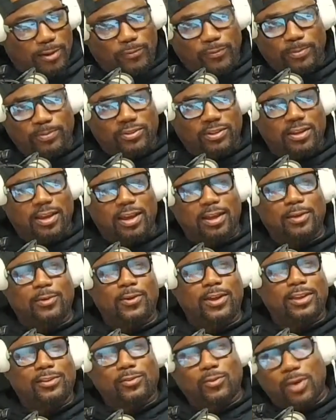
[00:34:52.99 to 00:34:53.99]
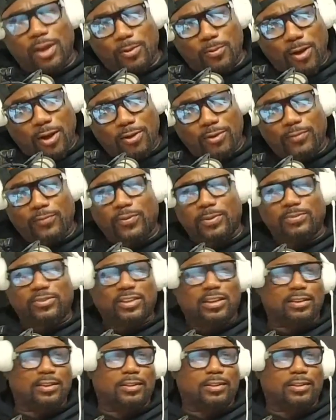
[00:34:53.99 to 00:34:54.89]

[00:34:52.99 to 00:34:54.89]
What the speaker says: from Chicago, Antoine Walker from Chicago,